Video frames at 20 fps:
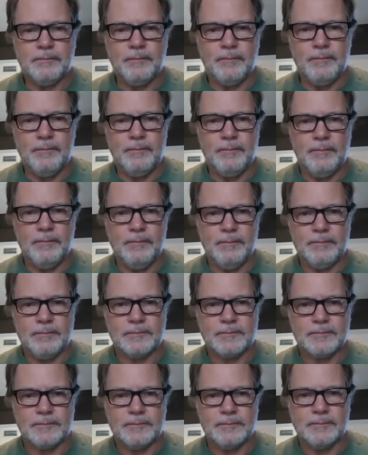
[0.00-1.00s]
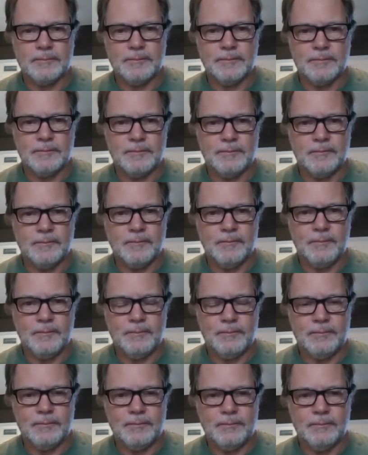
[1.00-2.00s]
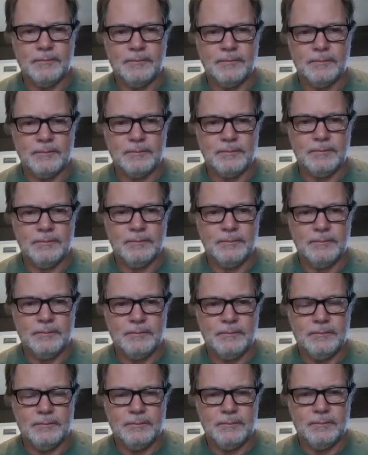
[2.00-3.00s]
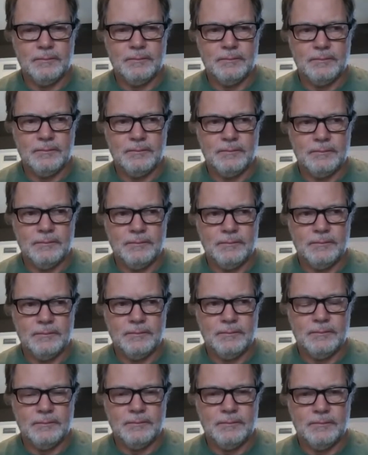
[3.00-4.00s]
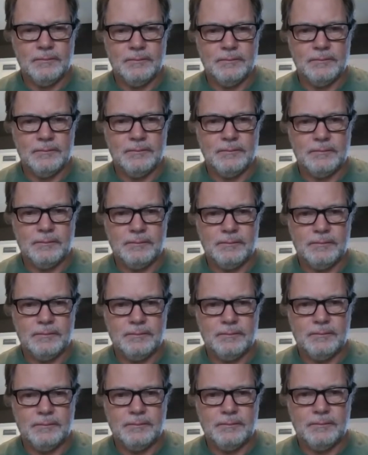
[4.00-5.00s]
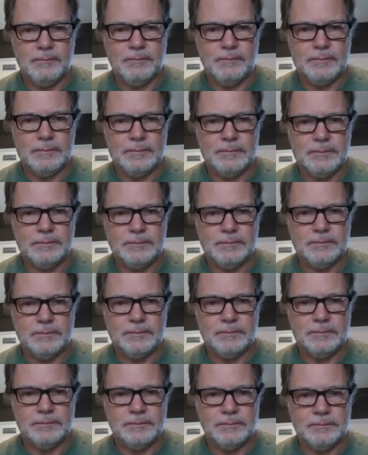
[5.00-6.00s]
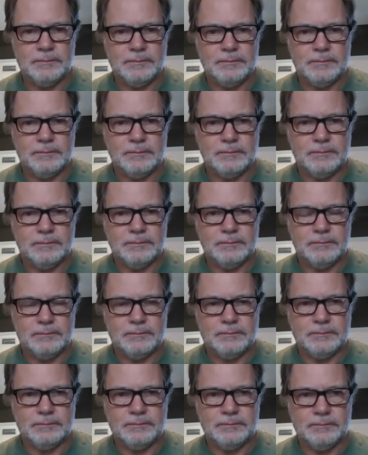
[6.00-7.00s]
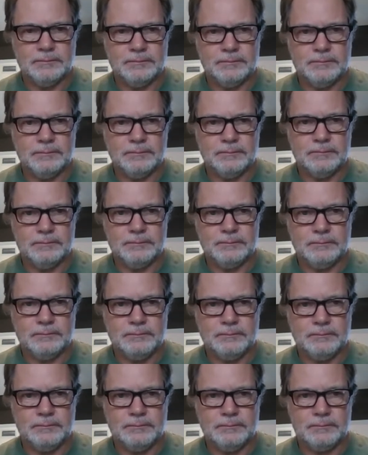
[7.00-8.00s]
The person shown says nothing.